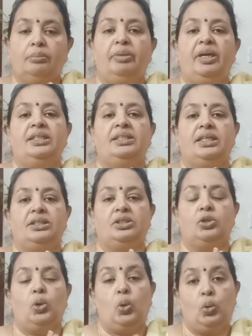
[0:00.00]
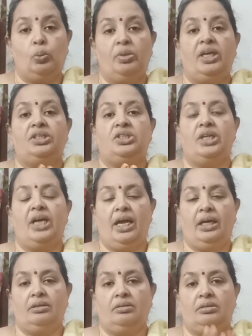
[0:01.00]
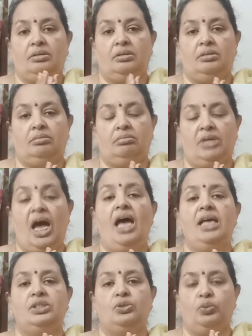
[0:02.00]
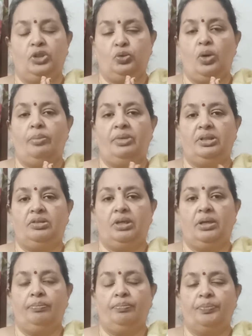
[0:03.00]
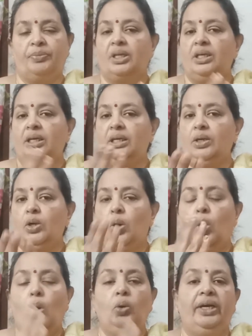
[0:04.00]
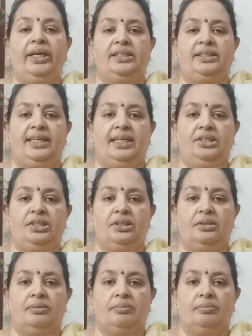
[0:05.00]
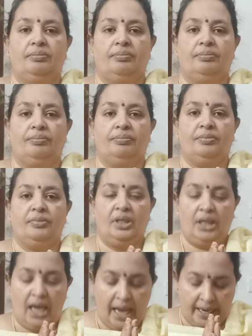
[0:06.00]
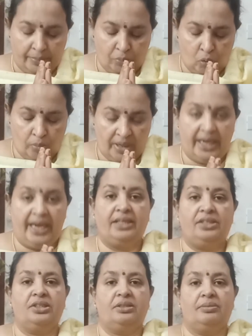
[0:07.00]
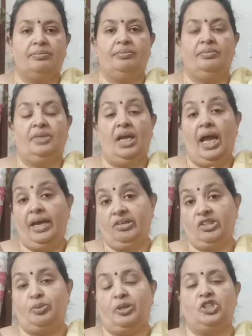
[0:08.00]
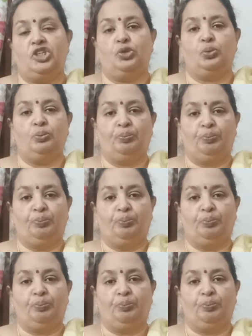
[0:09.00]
pays his homage and asks Vishwamitra, "O great sage, I bow my head, I respect you.